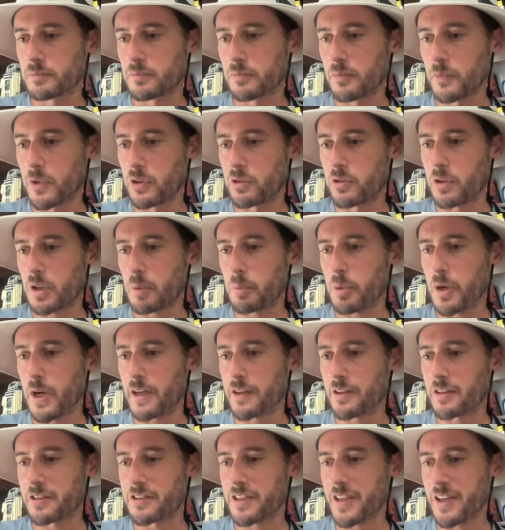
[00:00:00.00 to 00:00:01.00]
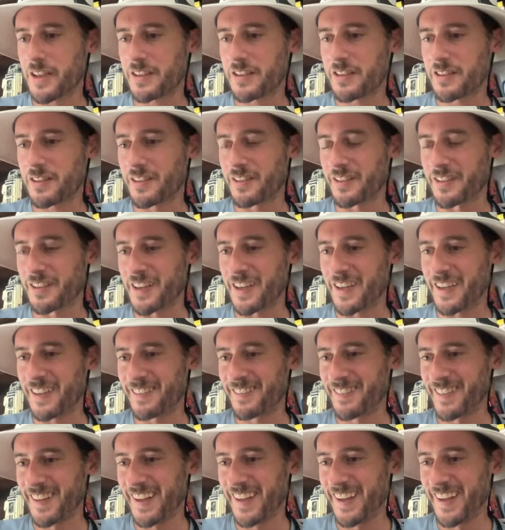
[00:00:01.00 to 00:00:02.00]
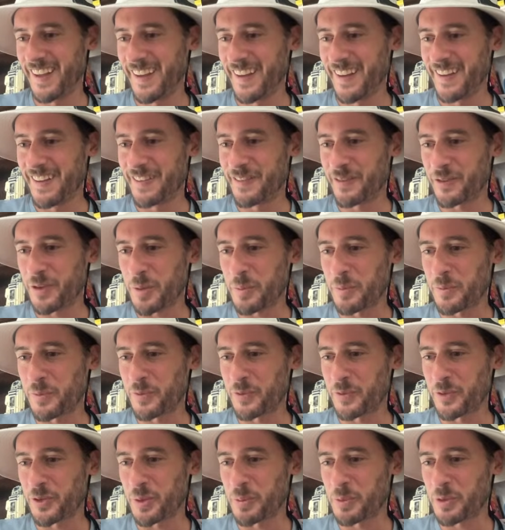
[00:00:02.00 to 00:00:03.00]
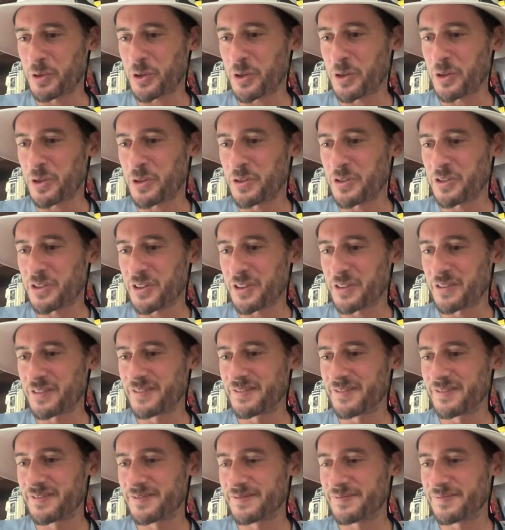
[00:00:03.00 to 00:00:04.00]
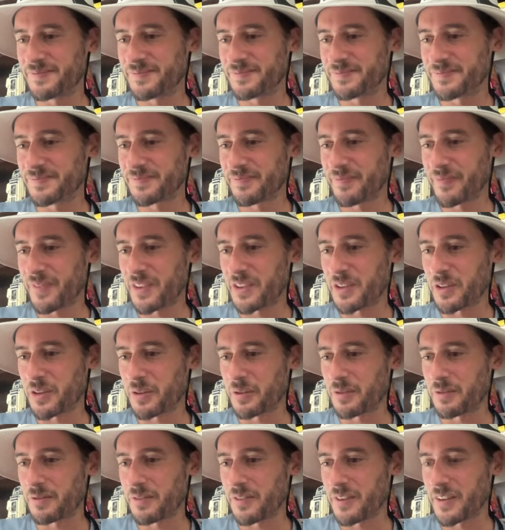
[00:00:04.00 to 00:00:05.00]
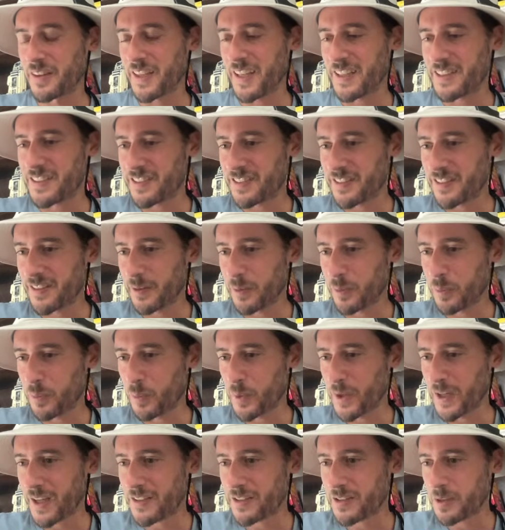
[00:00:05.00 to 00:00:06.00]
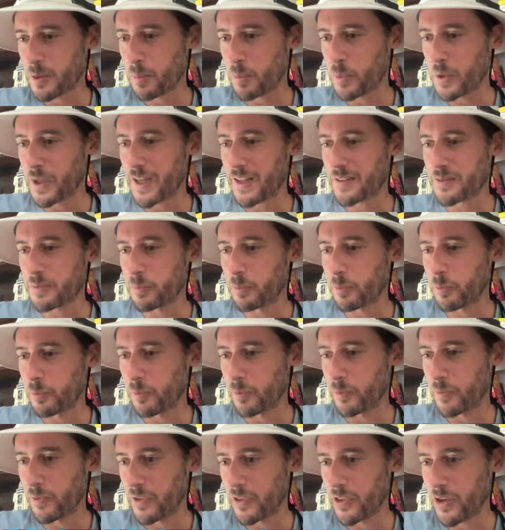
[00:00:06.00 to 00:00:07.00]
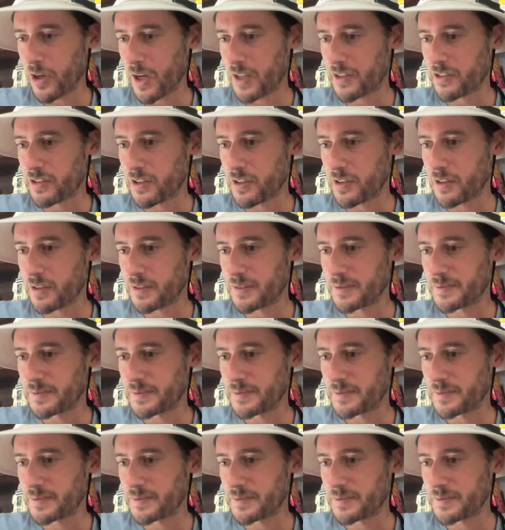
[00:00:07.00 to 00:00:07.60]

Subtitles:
Circuit Breaker sucks, okay? From Kronos, too. So that's, we got some thoughts here.